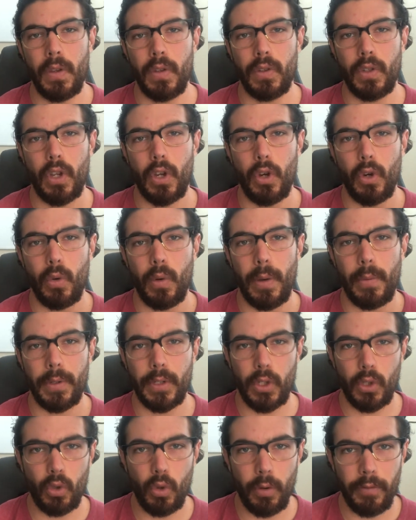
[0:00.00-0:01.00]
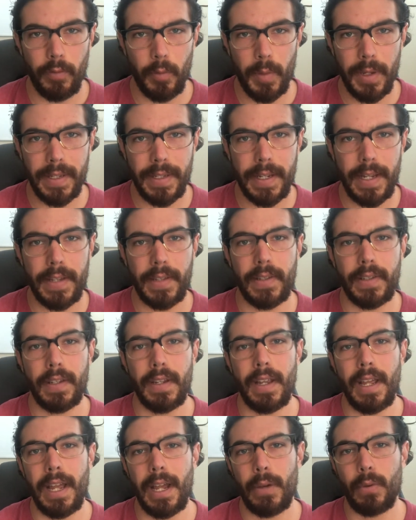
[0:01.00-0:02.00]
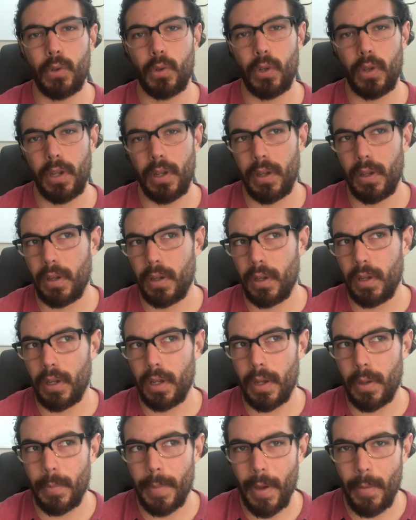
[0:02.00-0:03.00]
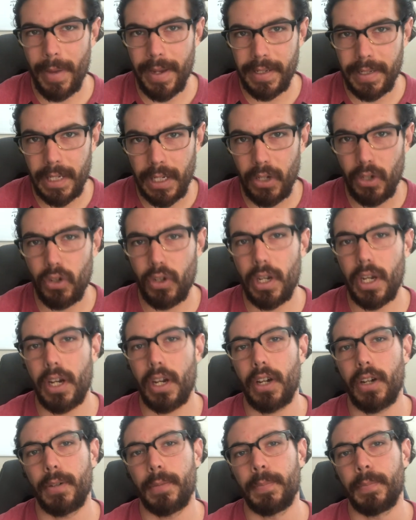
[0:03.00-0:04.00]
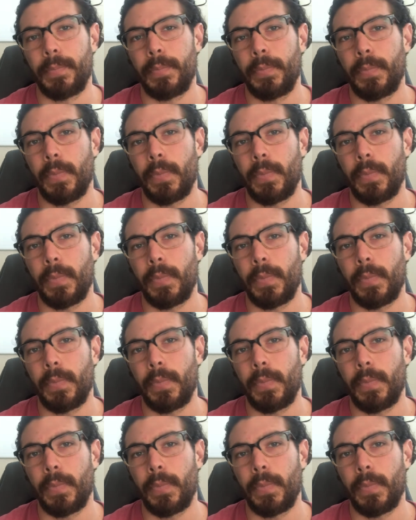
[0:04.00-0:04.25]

So I went to school for business. I was about my senior year.